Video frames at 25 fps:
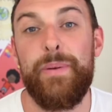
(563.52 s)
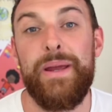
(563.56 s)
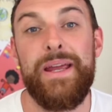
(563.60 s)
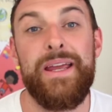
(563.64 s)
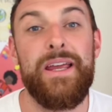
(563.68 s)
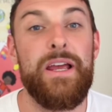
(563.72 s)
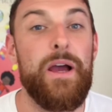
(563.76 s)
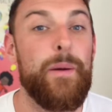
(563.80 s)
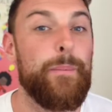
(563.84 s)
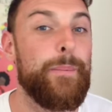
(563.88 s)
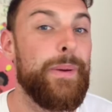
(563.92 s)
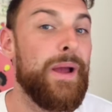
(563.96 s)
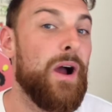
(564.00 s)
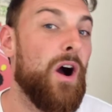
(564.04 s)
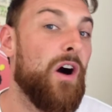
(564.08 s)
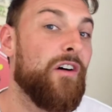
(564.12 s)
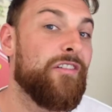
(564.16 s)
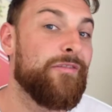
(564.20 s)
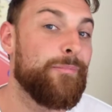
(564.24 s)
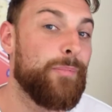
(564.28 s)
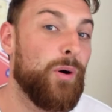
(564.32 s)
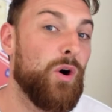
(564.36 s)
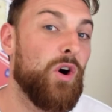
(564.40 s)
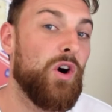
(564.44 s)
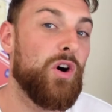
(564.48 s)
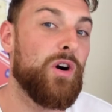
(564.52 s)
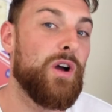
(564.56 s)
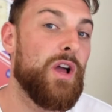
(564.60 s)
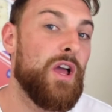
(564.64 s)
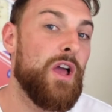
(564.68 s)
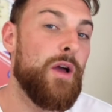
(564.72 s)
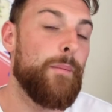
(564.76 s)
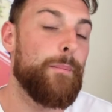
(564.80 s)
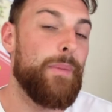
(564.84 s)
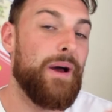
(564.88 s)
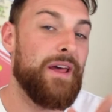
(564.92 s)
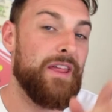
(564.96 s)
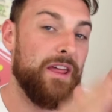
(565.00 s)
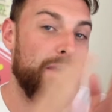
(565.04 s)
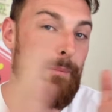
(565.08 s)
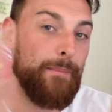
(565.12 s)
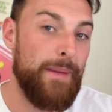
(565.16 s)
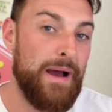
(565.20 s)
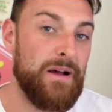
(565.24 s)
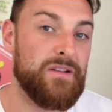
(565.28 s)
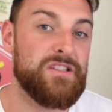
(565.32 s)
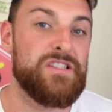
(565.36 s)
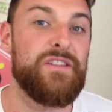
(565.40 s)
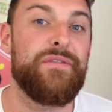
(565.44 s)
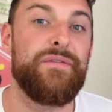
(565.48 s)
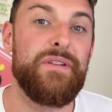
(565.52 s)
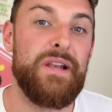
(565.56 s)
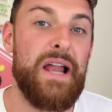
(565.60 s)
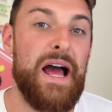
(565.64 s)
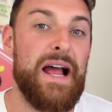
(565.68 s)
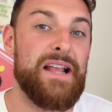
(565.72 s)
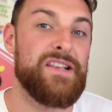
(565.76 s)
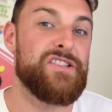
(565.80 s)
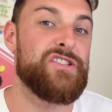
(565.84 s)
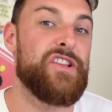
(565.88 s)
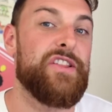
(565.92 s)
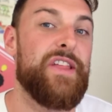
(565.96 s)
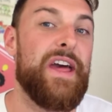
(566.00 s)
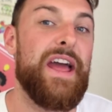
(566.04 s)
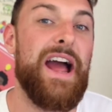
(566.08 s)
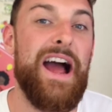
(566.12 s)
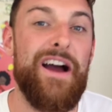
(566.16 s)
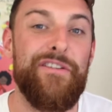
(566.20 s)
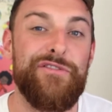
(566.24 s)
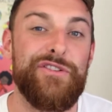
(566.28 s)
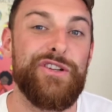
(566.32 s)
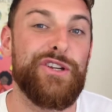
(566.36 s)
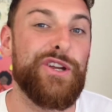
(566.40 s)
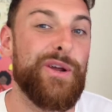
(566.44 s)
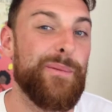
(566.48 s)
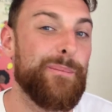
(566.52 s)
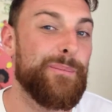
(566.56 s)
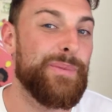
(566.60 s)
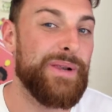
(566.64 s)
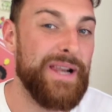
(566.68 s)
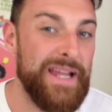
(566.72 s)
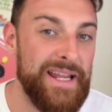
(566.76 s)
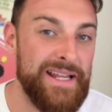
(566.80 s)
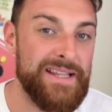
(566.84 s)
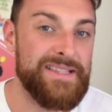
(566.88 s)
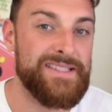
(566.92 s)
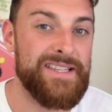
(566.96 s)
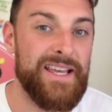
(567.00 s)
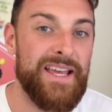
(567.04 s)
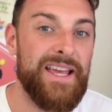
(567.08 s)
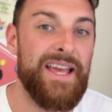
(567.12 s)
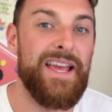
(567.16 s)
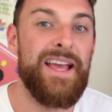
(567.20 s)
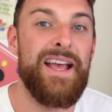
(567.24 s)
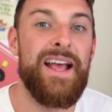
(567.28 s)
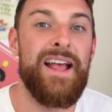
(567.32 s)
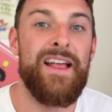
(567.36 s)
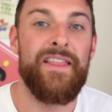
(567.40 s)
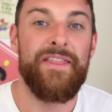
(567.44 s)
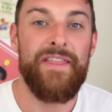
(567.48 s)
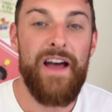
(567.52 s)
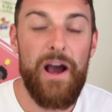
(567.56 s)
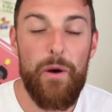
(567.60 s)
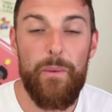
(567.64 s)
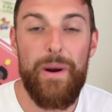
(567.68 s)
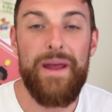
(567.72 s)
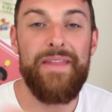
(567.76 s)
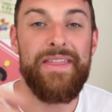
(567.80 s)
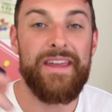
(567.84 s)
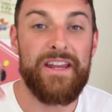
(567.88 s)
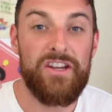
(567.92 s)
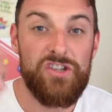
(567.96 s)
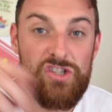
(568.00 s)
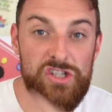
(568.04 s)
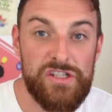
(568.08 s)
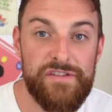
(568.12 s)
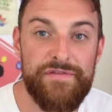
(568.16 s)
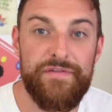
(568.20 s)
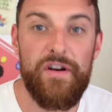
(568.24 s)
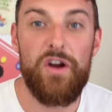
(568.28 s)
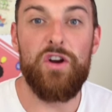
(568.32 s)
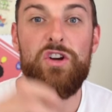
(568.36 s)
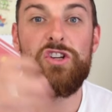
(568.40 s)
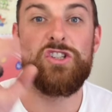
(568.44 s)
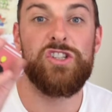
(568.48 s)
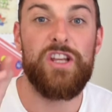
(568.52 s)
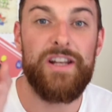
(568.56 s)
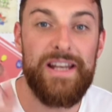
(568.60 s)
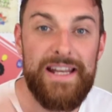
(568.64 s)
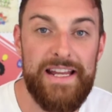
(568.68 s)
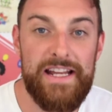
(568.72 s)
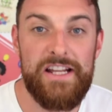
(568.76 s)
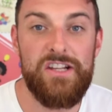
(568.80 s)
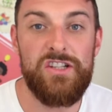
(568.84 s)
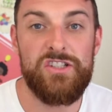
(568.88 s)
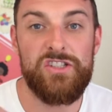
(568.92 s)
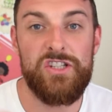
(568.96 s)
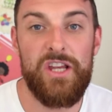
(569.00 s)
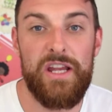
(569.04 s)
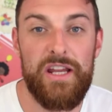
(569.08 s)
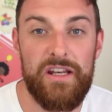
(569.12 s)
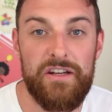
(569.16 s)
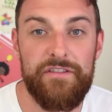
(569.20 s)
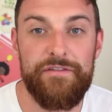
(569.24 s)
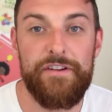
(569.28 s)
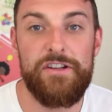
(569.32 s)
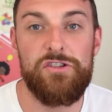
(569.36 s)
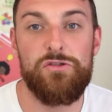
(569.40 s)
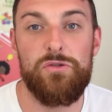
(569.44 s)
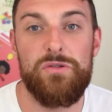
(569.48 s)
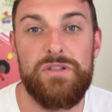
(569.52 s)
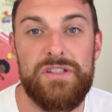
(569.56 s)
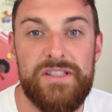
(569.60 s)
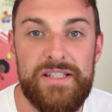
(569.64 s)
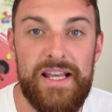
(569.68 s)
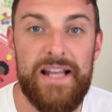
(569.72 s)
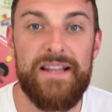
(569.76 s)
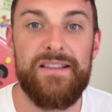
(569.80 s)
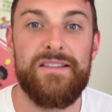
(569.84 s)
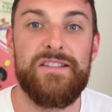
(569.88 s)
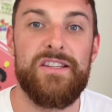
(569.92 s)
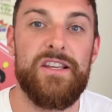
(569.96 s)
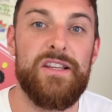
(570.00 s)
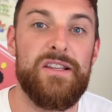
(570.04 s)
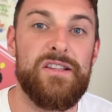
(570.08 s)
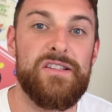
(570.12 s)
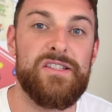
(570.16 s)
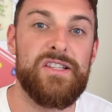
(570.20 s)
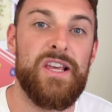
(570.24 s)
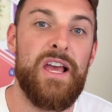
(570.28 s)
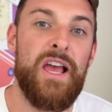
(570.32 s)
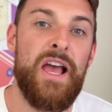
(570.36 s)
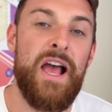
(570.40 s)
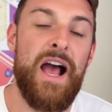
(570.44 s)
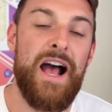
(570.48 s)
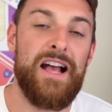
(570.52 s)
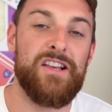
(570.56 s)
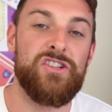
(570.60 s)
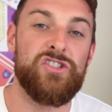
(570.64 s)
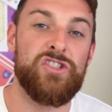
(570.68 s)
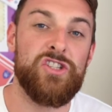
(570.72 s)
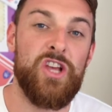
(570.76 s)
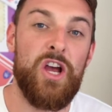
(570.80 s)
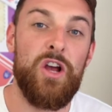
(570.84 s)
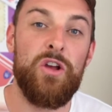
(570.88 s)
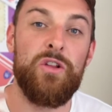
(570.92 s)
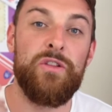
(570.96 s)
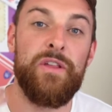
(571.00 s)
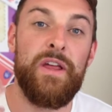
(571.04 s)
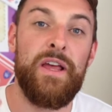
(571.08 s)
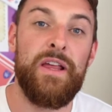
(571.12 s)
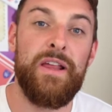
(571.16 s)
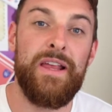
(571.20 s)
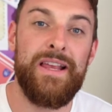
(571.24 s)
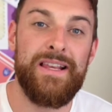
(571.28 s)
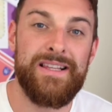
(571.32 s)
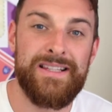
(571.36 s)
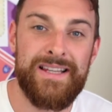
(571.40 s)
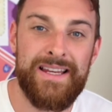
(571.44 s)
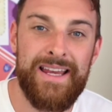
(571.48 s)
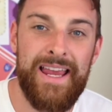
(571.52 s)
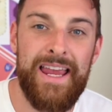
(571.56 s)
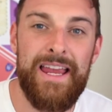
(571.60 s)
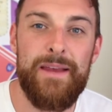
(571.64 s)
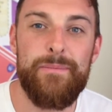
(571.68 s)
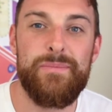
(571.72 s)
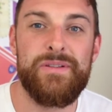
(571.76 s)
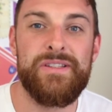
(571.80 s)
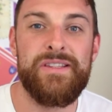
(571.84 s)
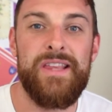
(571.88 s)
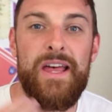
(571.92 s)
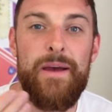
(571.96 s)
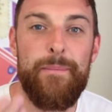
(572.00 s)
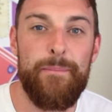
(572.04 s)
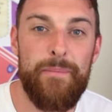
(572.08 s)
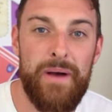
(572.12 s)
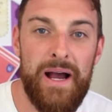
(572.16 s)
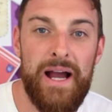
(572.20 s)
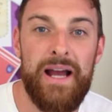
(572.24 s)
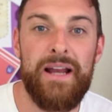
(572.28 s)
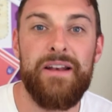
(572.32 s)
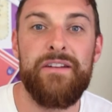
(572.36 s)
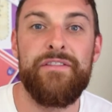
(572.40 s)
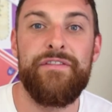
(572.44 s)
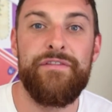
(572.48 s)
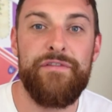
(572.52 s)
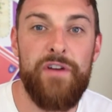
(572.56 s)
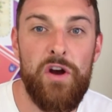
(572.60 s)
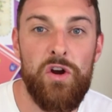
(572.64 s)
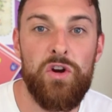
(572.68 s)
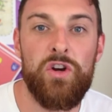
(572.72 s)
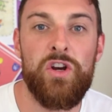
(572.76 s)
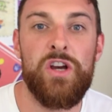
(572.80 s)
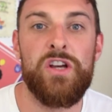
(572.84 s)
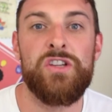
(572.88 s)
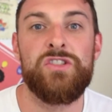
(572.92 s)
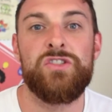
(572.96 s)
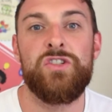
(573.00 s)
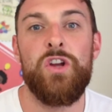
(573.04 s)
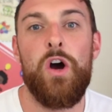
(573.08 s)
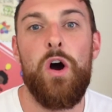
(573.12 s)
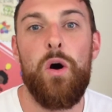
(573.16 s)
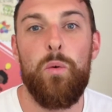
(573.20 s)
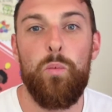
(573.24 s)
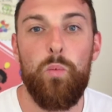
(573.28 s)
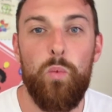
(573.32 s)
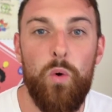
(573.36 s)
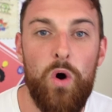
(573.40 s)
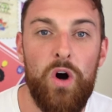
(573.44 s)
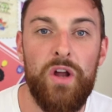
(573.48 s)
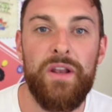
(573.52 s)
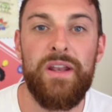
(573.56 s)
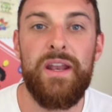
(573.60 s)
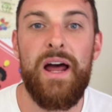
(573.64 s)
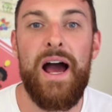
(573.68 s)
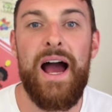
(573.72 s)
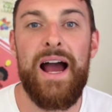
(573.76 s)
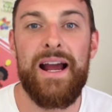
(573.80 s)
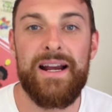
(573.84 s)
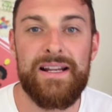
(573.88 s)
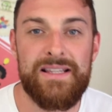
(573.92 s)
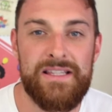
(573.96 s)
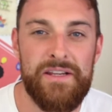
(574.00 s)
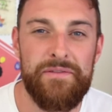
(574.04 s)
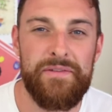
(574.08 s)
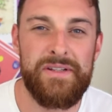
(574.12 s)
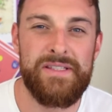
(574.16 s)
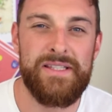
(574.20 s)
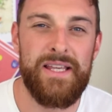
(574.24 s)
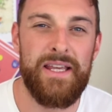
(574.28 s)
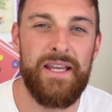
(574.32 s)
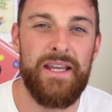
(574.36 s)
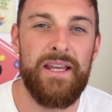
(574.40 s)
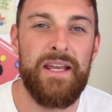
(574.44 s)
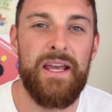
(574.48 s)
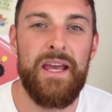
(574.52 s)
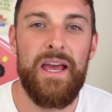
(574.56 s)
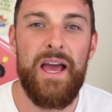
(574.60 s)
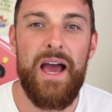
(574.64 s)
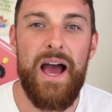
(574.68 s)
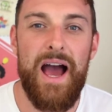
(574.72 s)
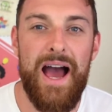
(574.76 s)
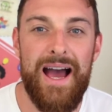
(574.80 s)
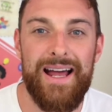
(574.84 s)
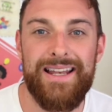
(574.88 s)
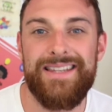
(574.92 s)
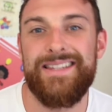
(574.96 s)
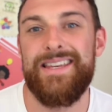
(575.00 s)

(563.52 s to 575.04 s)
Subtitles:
be a bit off put by the amount of lines that they have to complete. That way they can just focus on each individual sentence, and so that it keeps their mind focused on one activity at a